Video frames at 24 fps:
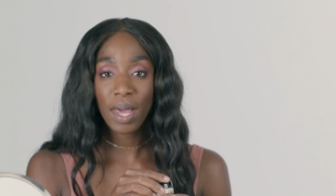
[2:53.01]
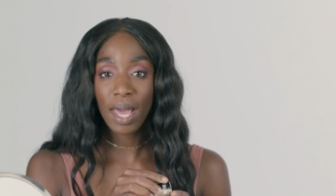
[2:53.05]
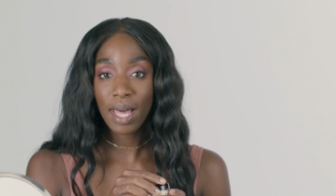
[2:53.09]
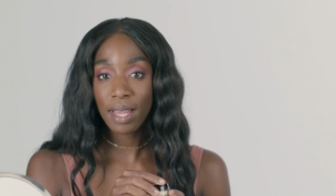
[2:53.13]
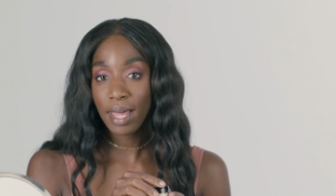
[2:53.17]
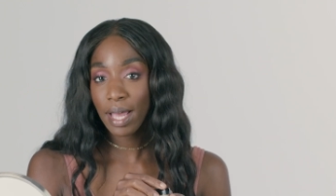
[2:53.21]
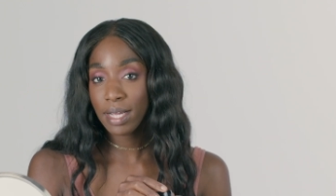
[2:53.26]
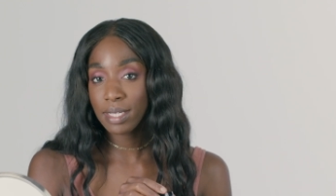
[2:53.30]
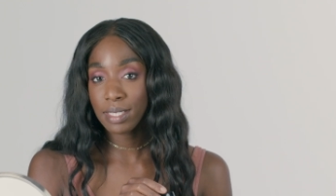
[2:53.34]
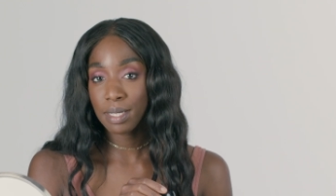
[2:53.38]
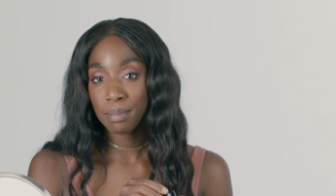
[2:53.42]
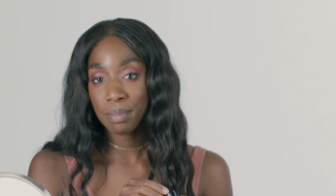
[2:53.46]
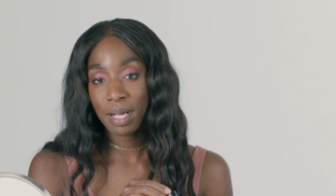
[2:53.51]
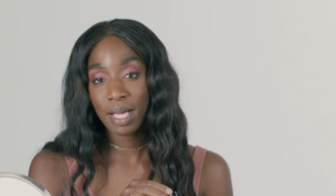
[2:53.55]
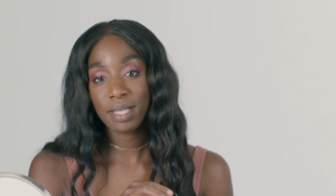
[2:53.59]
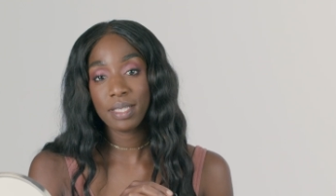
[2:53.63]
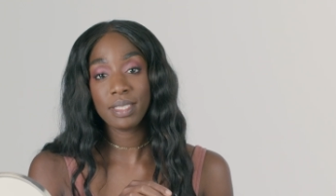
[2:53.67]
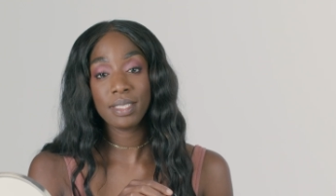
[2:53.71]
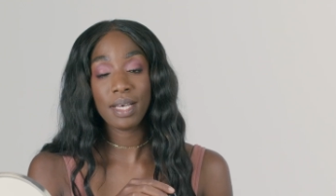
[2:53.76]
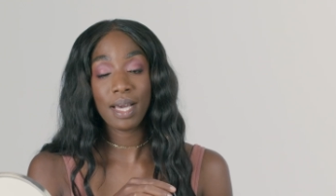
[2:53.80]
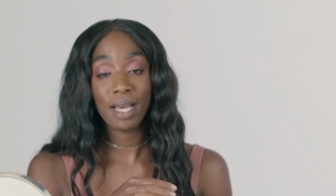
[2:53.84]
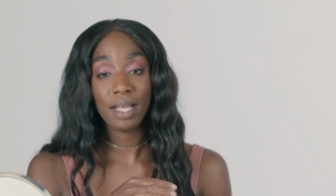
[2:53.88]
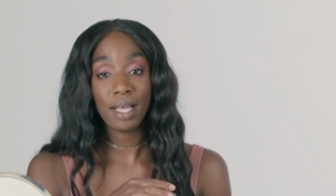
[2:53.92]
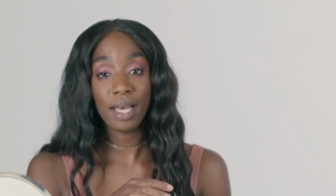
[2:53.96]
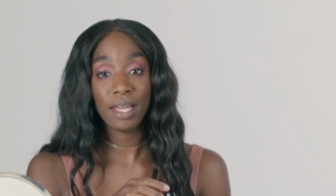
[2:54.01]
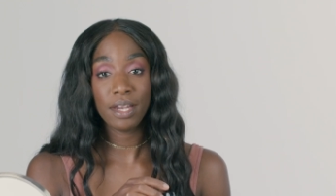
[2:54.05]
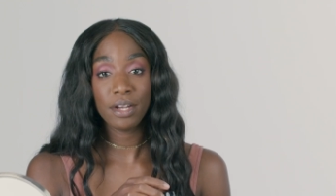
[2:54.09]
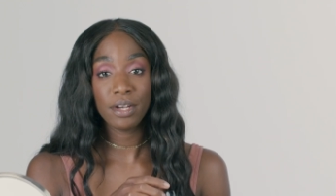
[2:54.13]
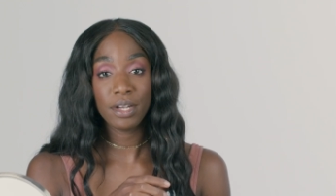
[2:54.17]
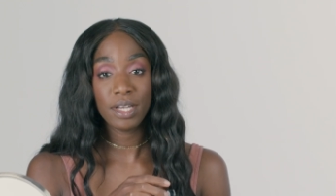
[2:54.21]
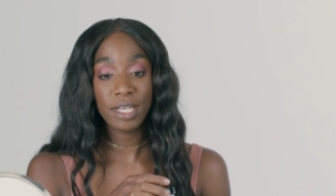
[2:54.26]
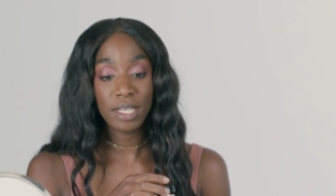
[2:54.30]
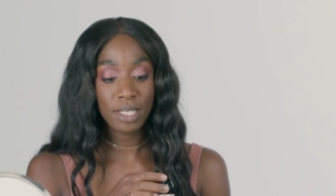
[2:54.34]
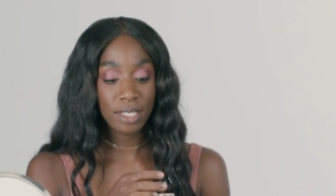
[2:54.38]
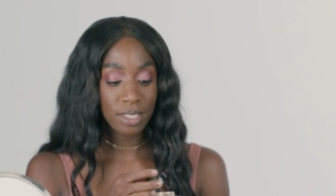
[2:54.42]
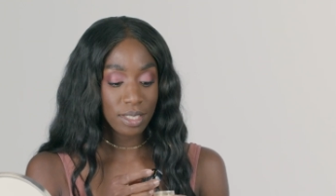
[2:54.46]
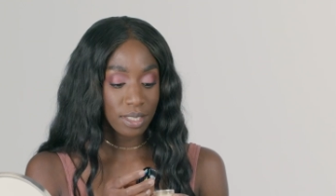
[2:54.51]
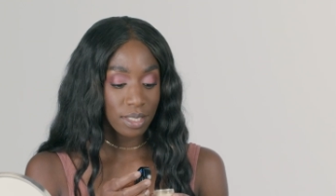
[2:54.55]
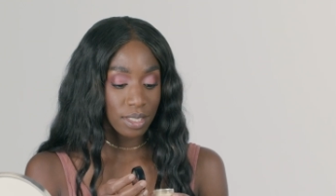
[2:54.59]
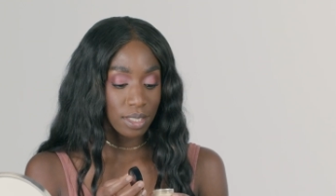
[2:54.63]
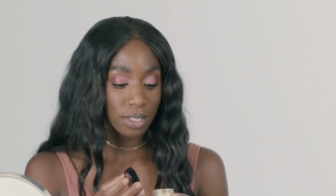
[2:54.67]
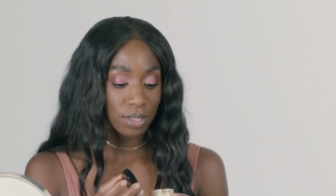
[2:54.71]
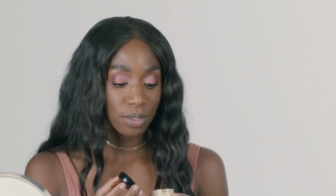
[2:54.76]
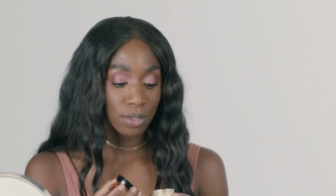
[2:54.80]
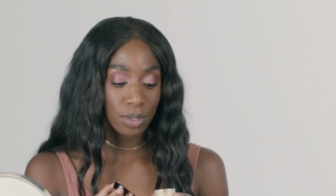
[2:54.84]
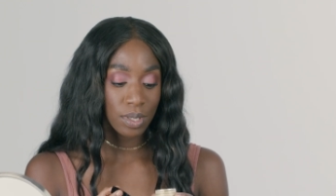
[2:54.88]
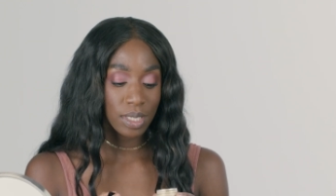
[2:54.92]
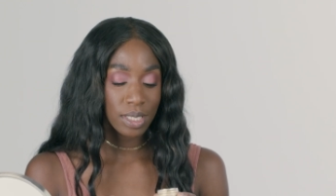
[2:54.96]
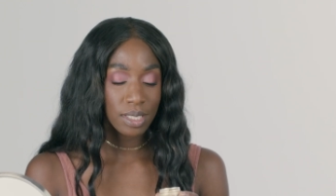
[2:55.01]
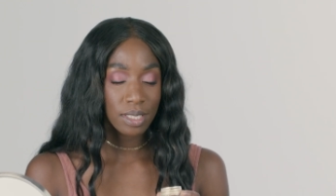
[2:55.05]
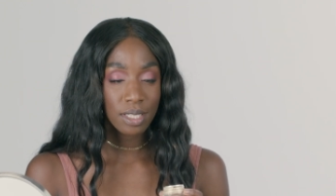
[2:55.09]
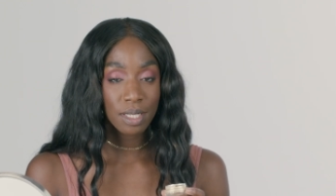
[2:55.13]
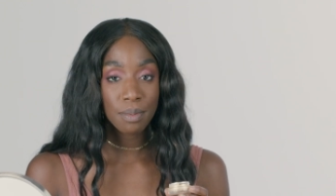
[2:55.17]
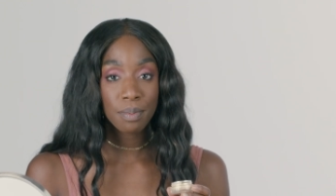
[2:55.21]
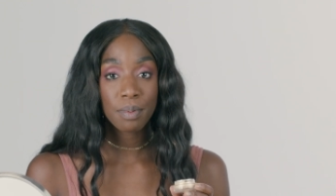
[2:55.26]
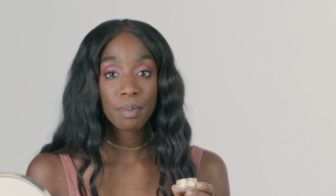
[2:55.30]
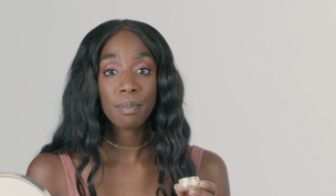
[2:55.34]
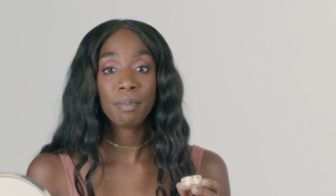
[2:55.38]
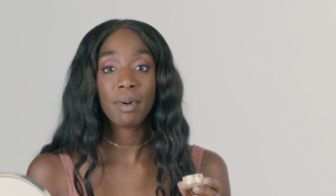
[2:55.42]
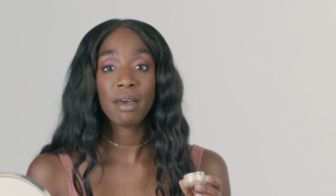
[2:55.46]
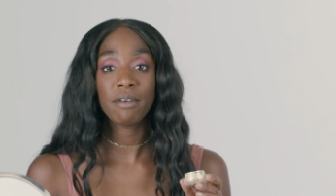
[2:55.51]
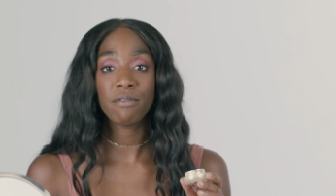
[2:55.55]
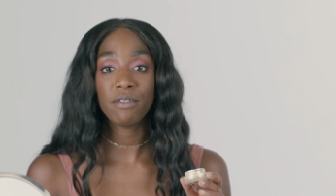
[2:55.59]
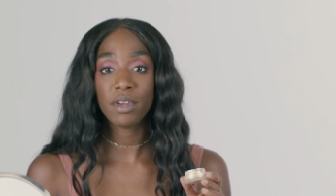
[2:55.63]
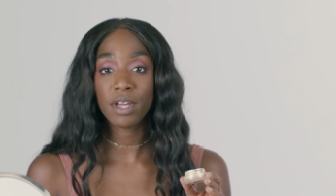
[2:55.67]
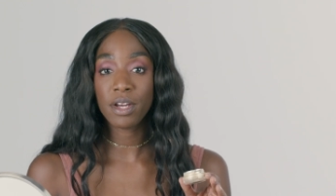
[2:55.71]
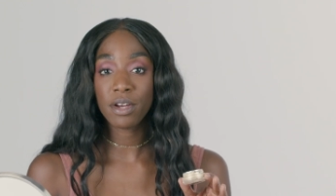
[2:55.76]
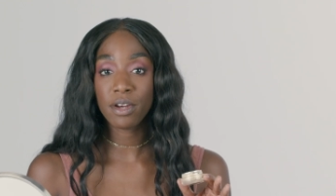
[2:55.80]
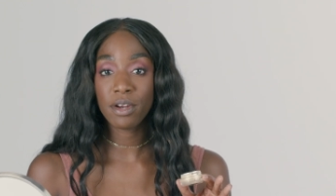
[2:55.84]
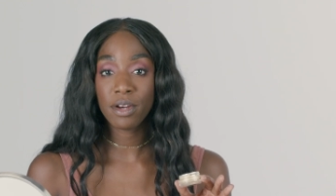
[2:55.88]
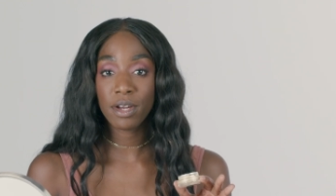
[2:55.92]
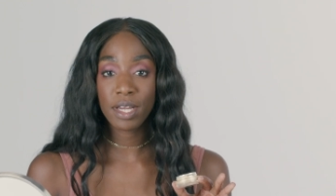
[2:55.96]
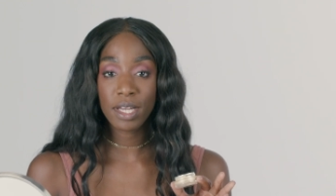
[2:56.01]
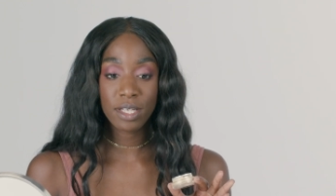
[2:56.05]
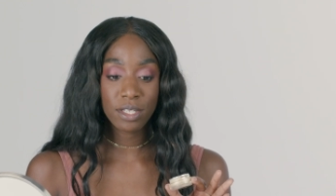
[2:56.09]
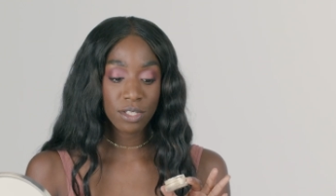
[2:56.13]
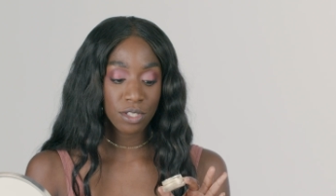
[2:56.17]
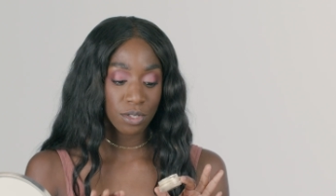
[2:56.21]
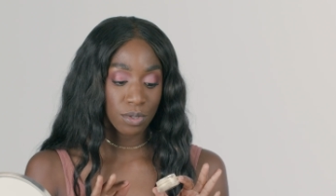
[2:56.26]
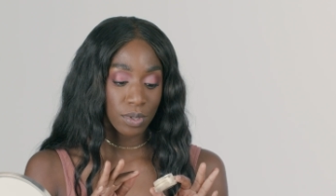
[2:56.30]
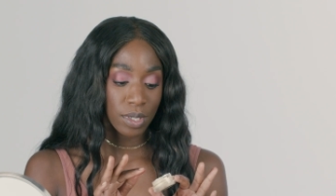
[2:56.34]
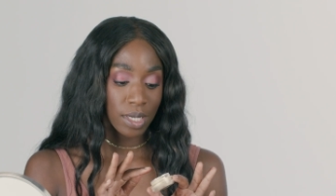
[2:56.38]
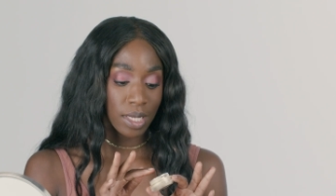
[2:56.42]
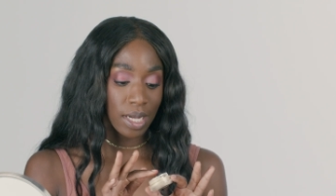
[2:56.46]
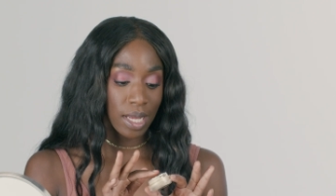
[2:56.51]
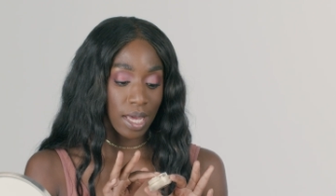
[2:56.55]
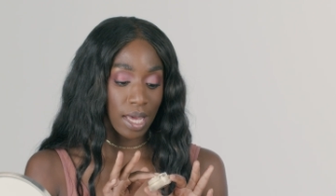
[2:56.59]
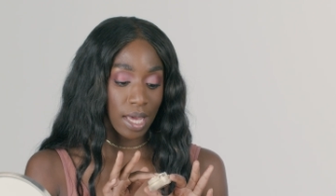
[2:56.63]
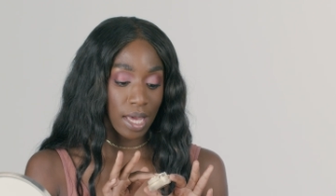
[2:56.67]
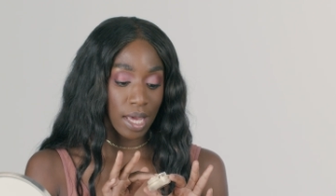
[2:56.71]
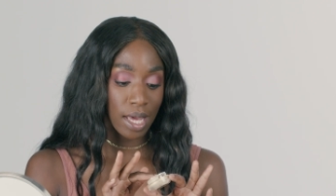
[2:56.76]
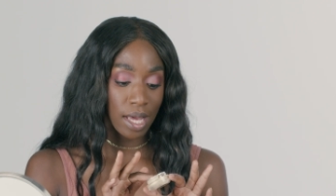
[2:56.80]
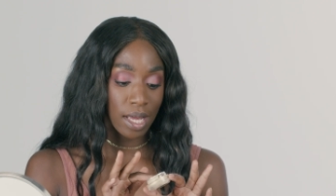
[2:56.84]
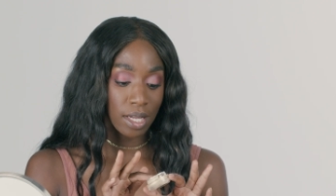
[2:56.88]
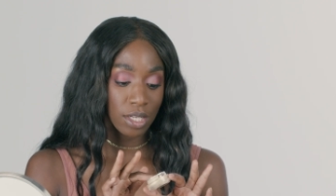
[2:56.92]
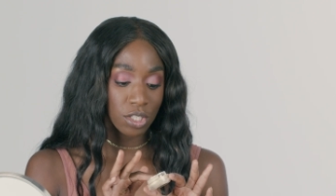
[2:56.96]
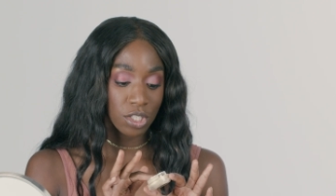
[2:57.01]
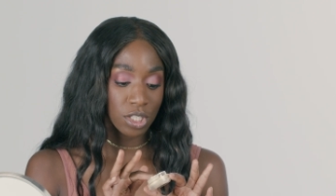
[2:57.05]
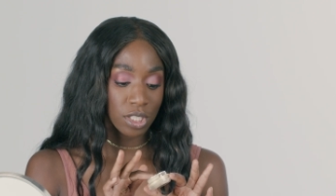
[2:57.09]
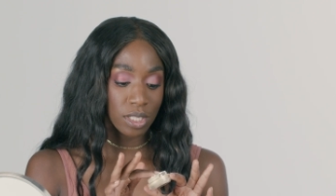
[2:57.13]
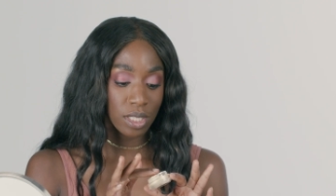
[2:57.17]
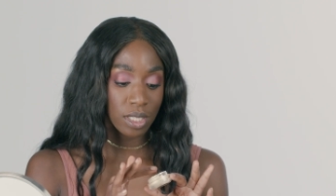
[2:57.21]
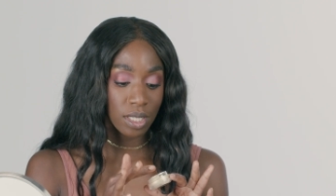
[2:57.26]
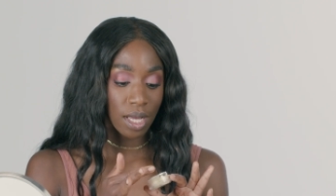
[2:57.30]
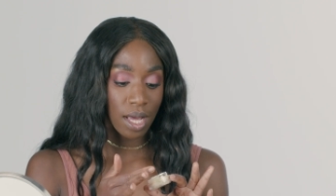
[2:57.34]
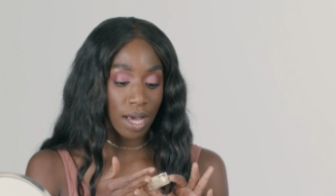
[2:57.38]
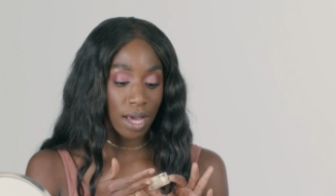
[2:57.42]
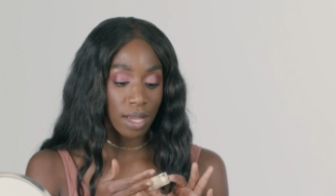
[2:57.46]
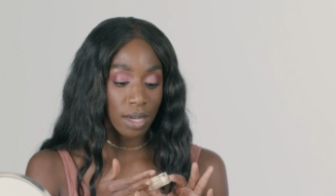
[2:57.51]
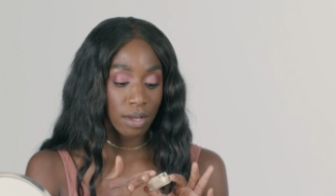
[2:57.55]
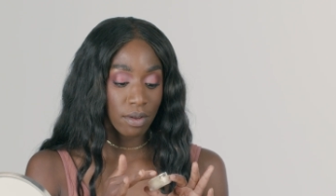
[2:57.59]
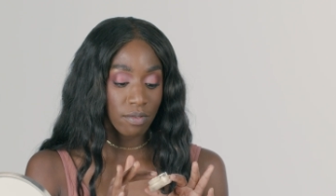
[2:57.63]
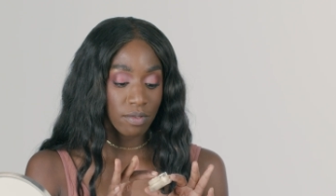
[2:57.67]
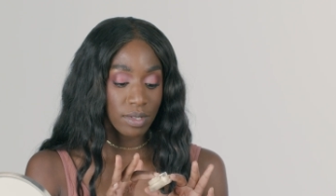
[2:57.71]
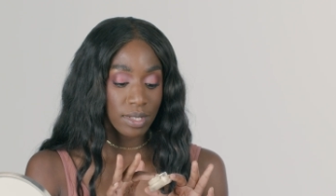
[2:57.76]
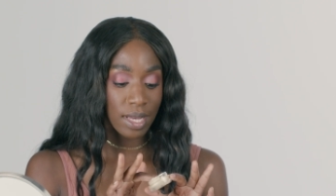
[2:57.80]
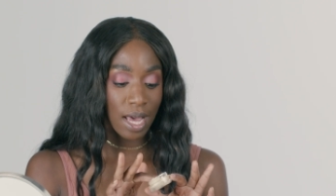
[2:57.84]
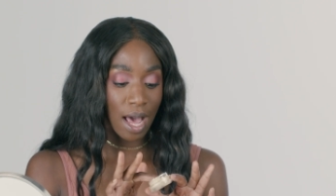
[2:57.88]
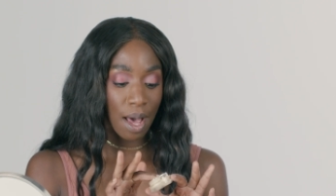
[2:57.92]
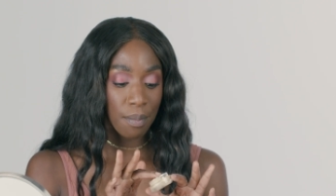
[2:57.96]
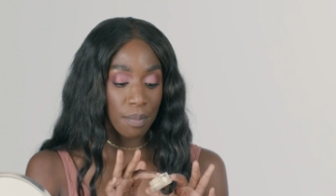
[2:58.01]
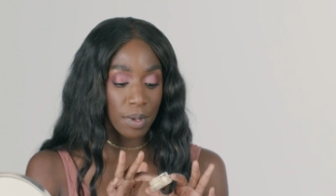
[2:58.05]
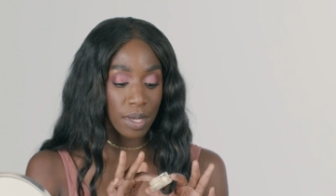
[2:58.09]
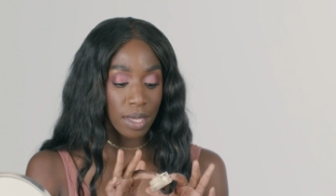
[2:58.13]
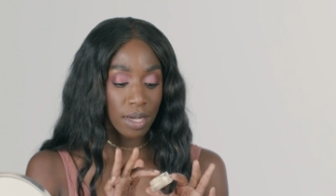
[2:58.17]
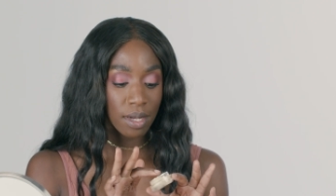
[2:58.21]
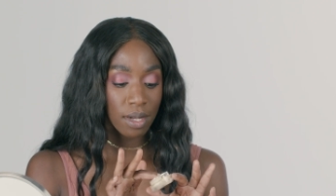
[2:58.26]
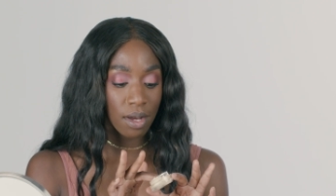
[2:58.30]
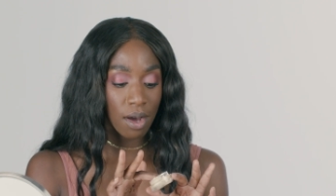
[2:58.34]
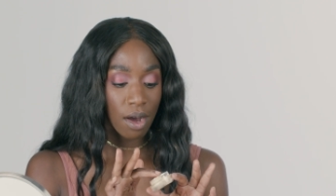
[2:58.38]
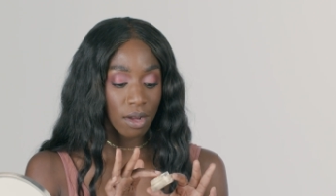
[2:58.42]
I like to apply this highlighter is to dip my finger into it and just kind of tap it